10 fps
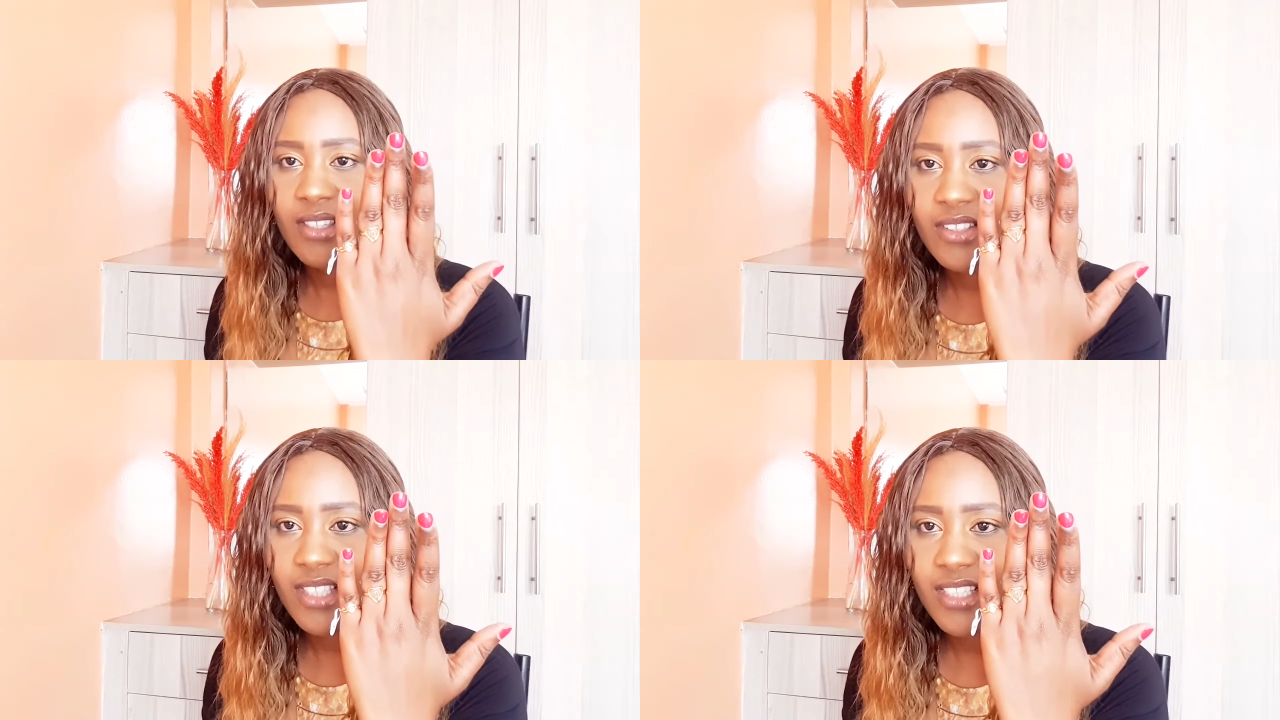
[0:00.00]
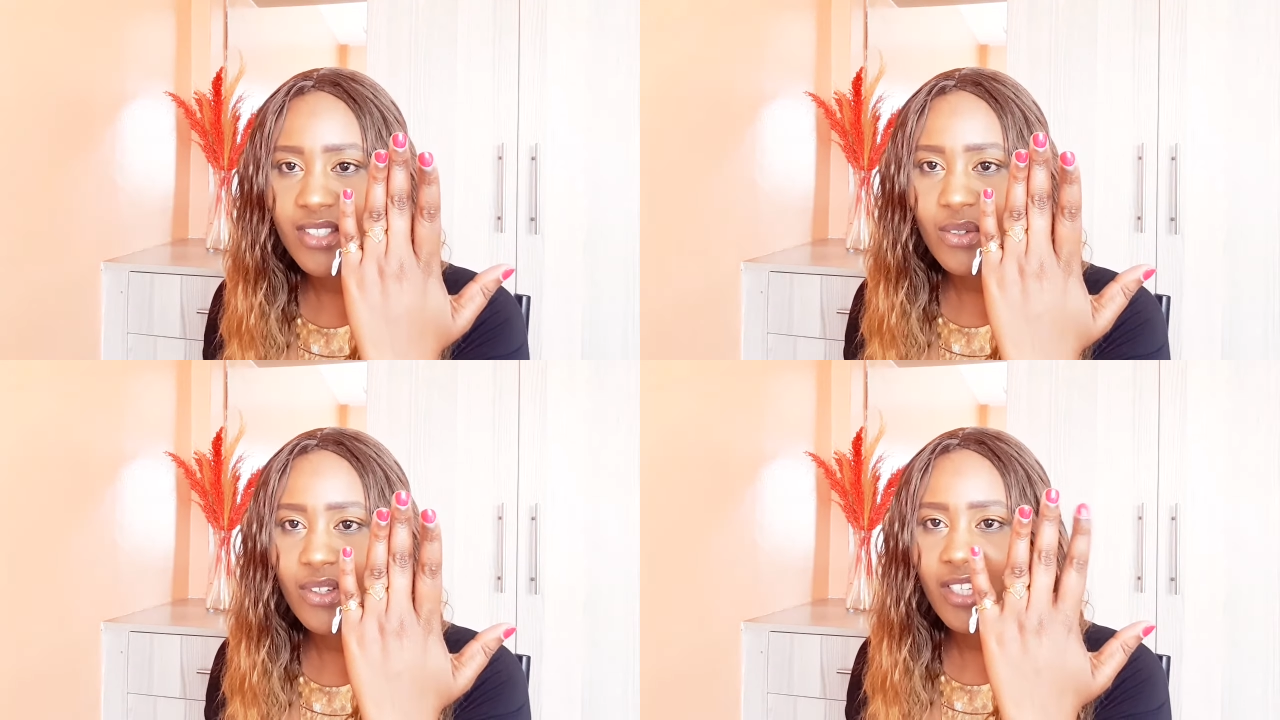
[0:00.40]
those are
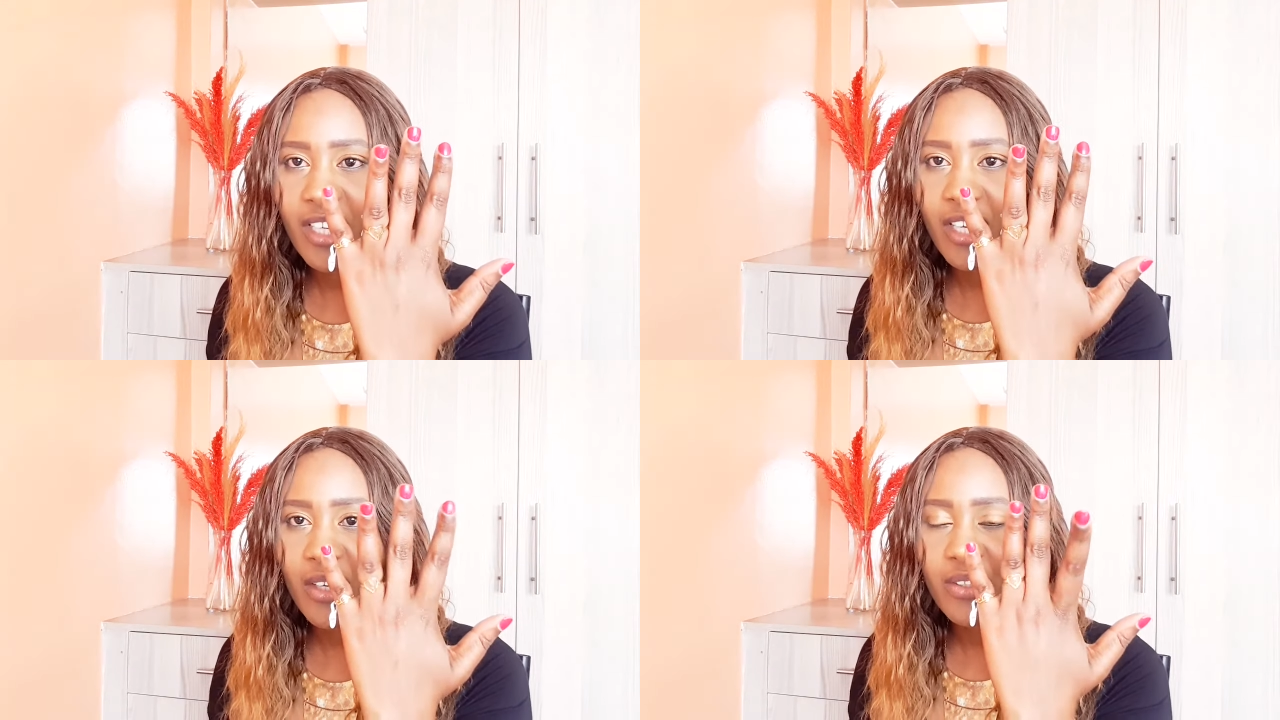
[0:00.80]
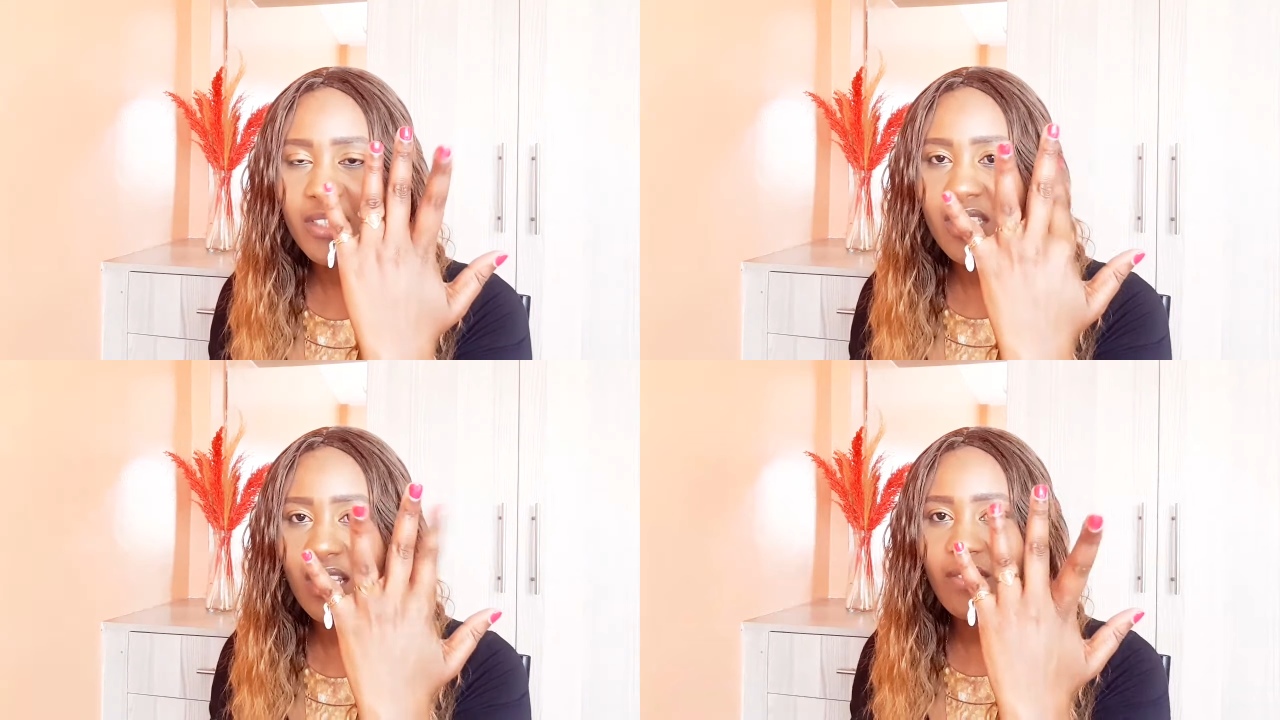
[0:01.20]
so
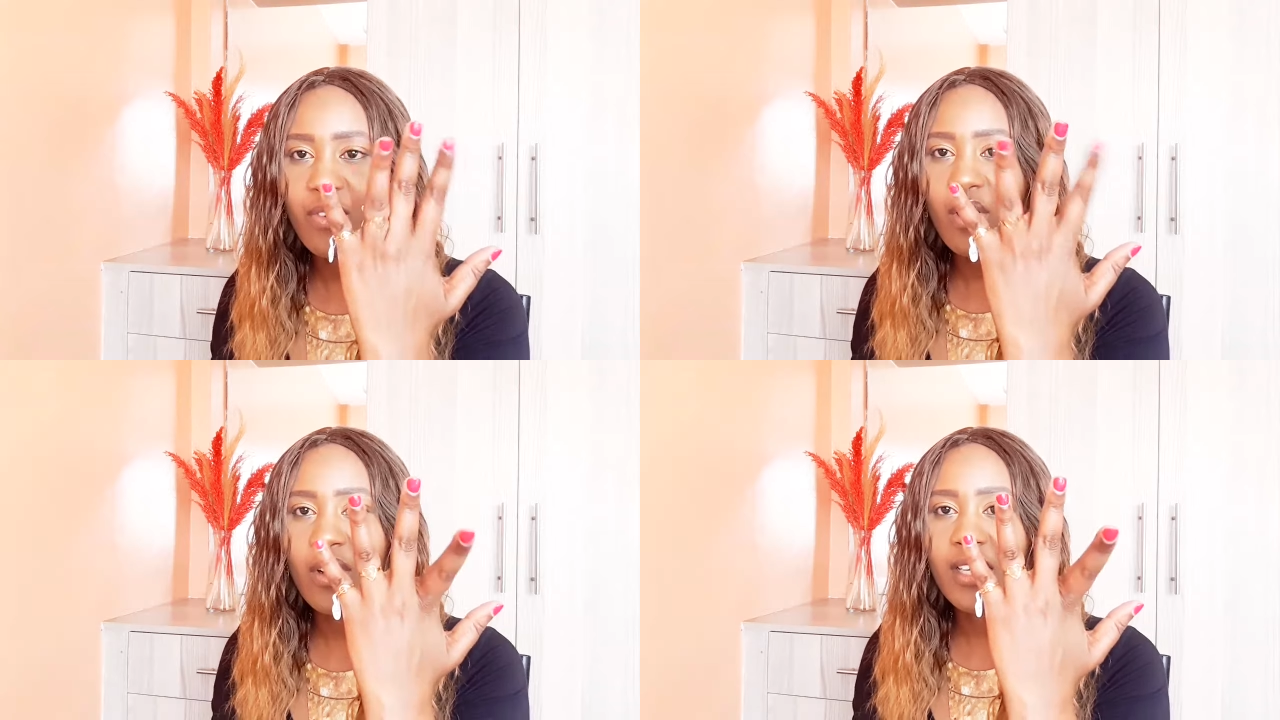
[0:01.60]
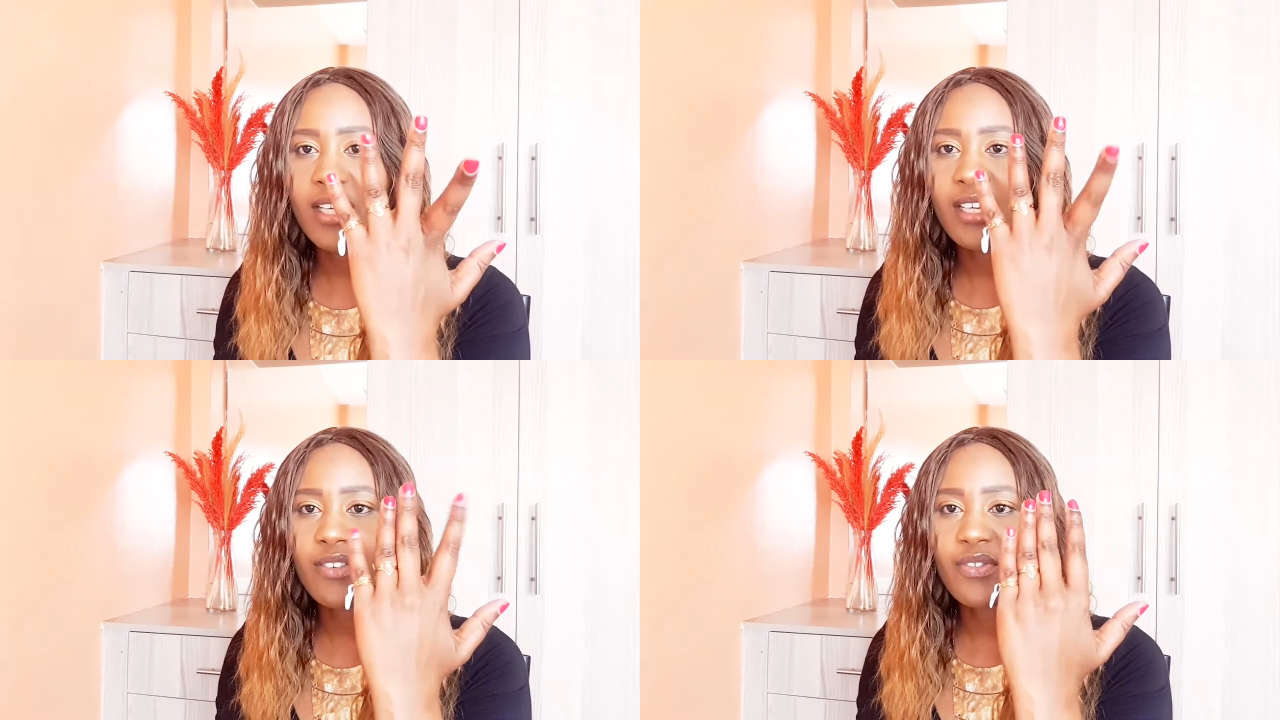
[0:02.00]
cute for
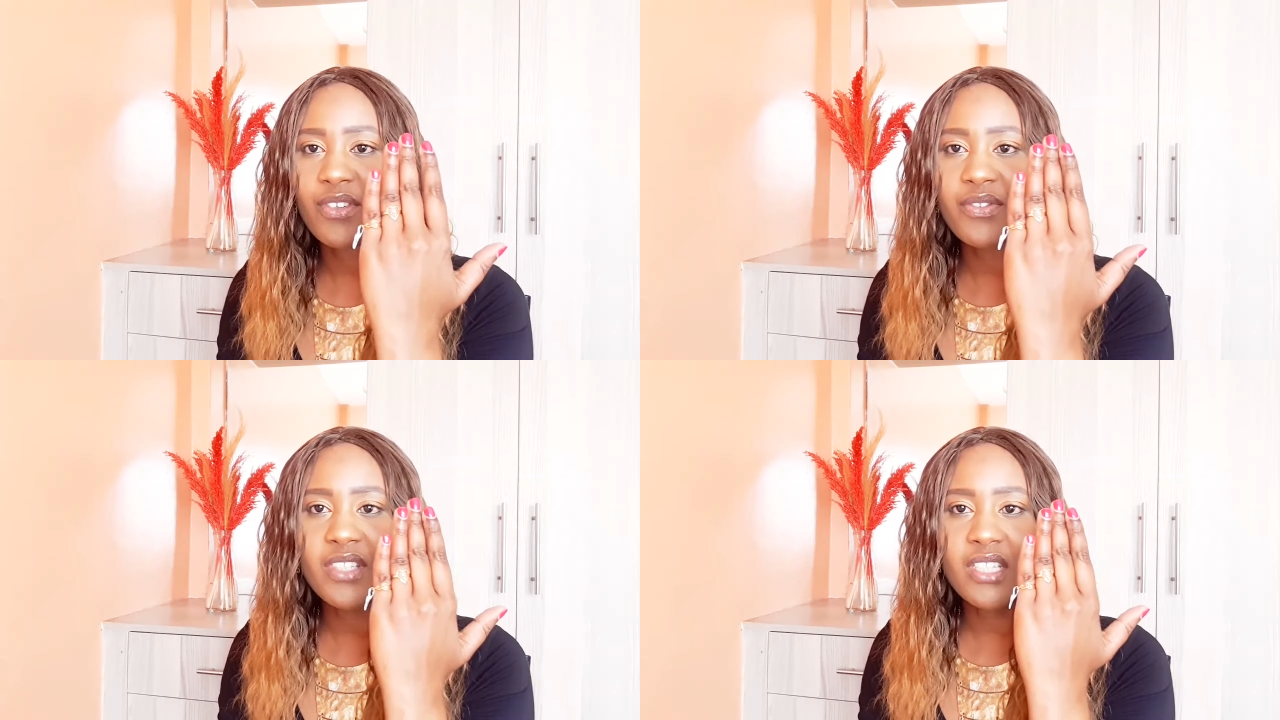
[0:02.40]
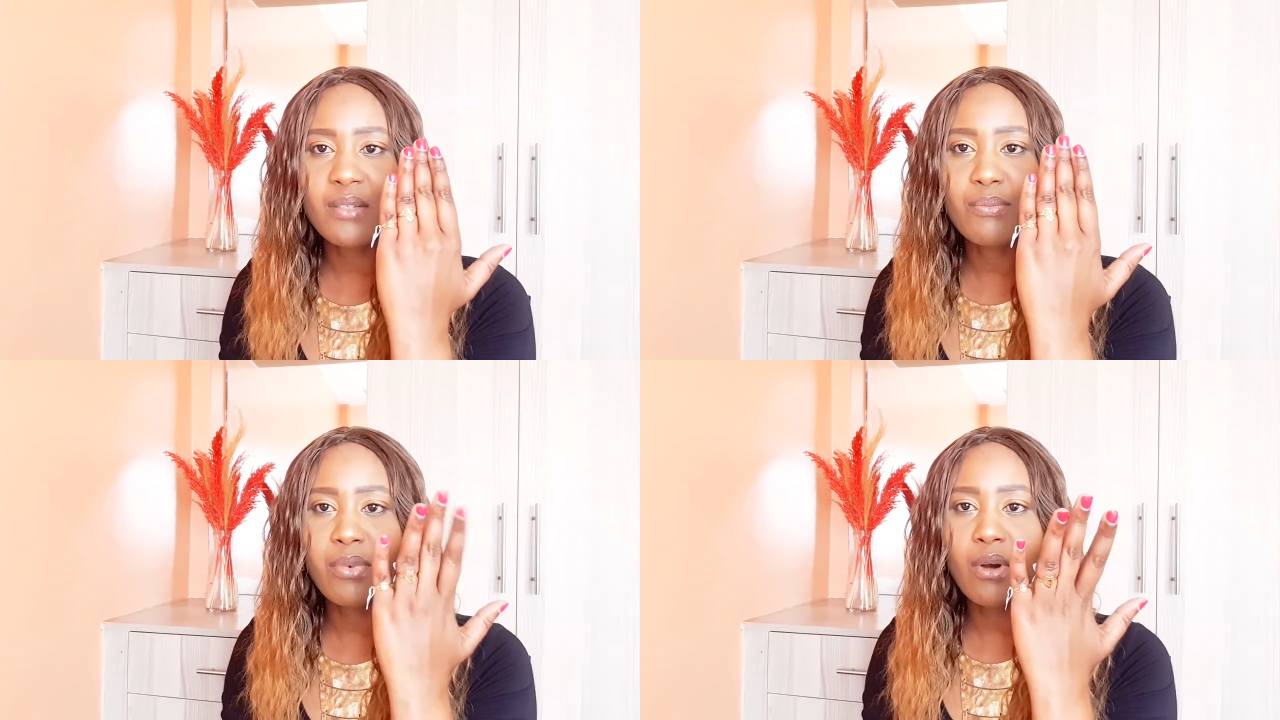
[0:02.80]
only
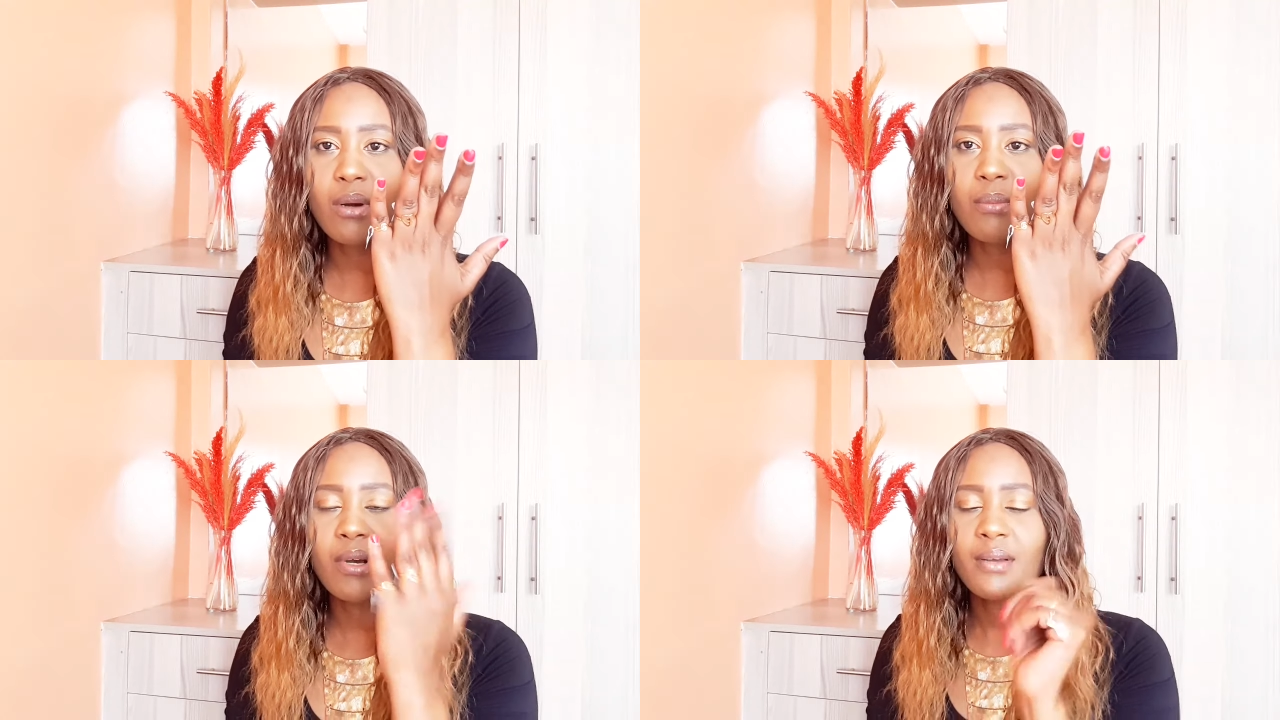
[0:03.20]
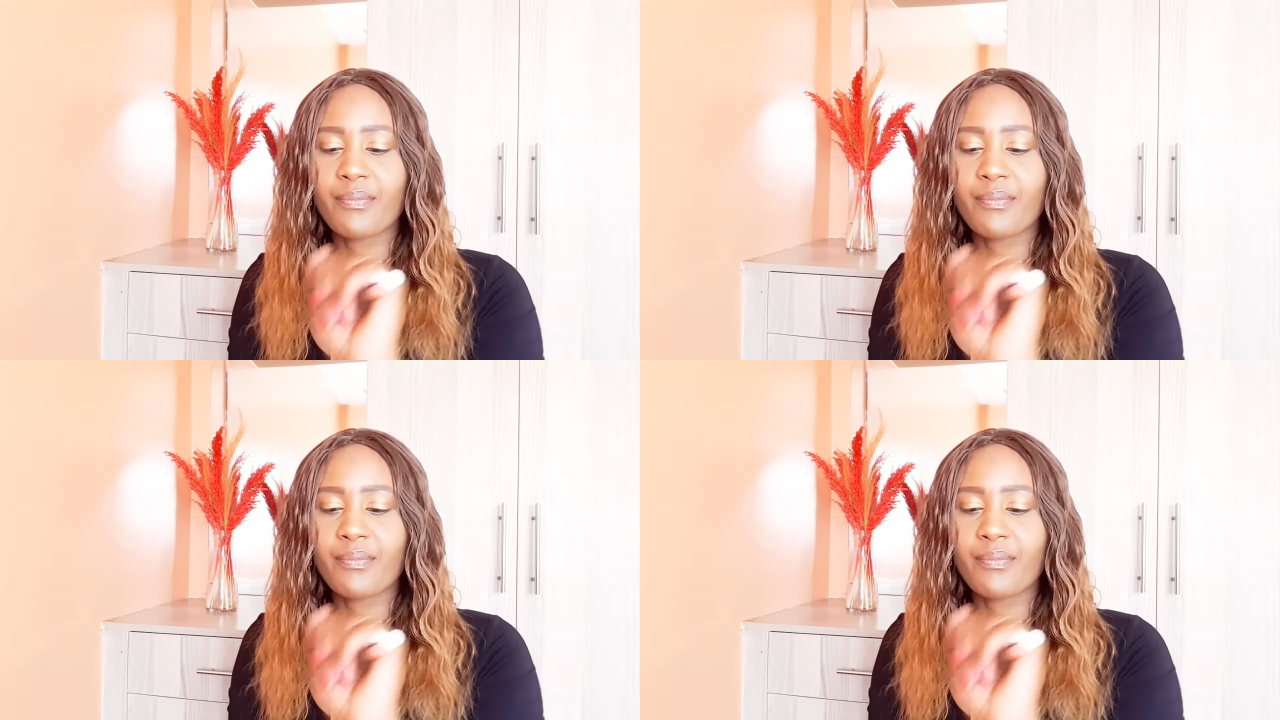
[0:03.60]
50 bob